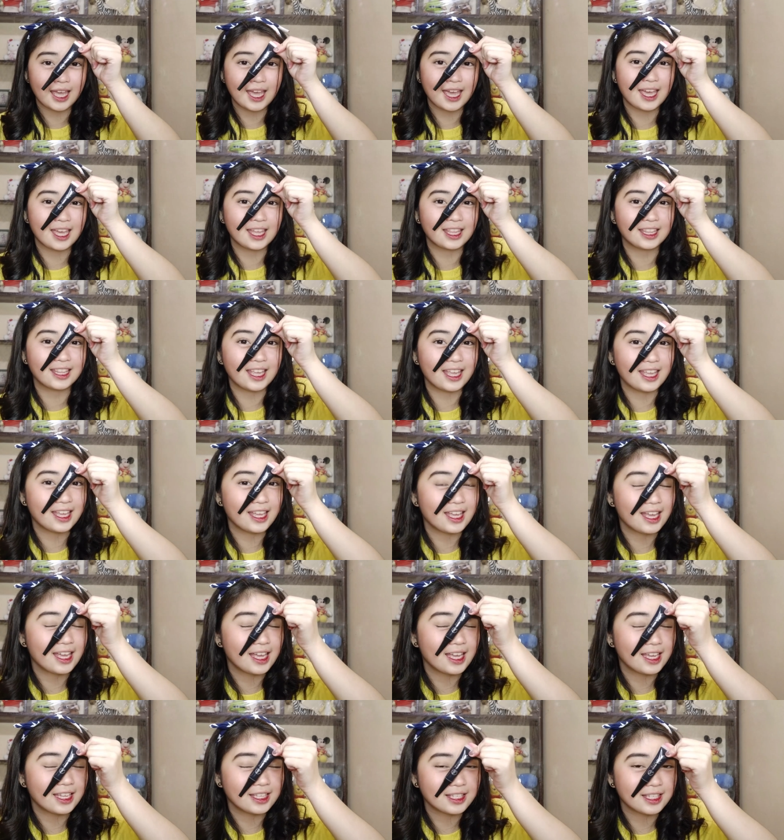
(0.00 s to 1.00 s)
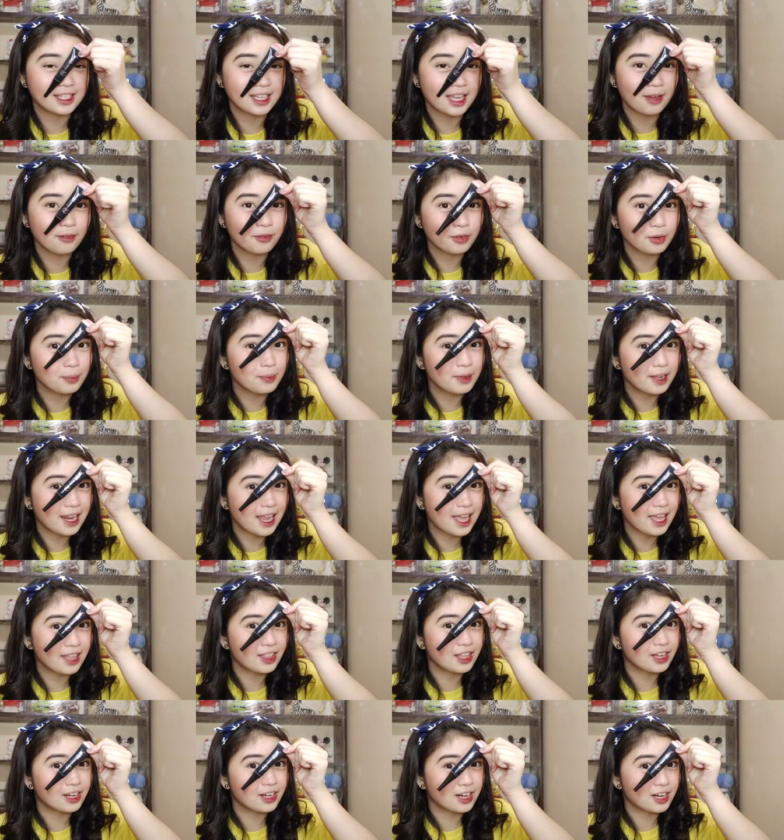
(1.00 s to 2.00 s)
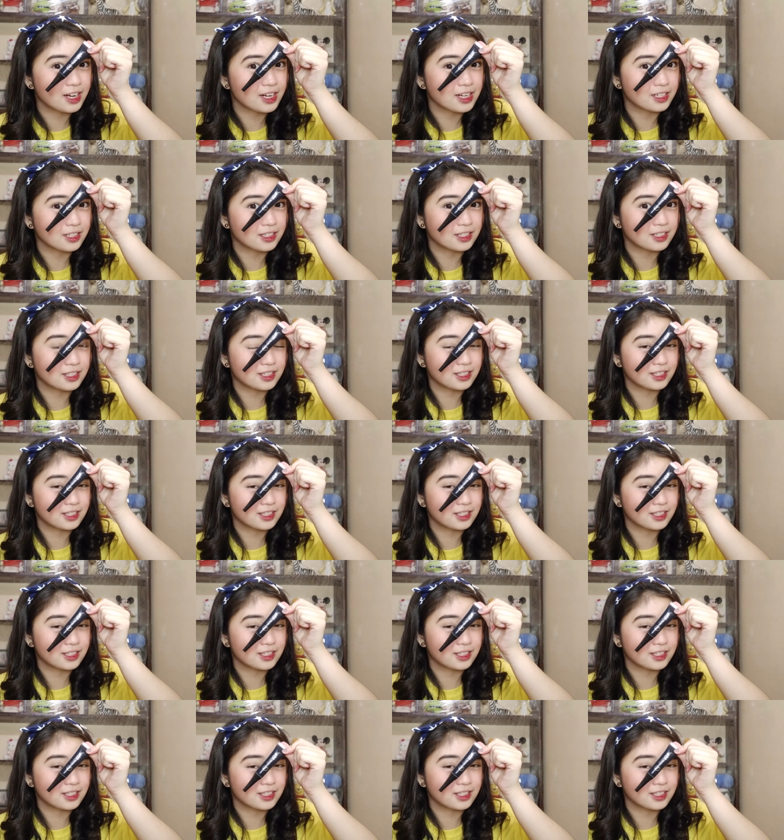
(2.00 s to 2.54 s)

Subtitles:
And it's Ever Bilena, girls.